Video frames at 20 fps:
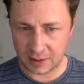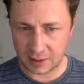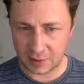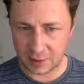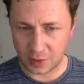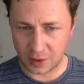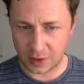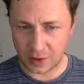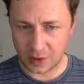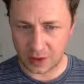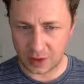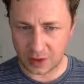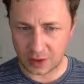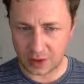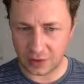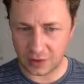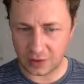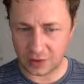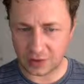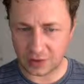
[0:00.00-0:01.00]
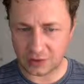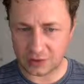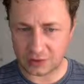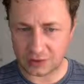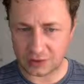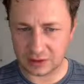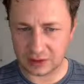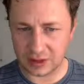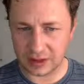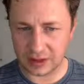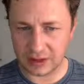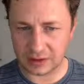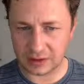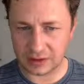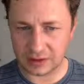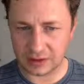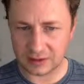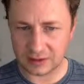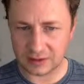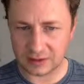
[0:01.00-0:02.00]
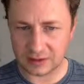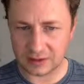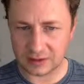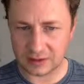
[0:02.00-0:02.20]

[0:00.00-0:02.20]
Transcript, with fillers: we're going to go to that. Uh,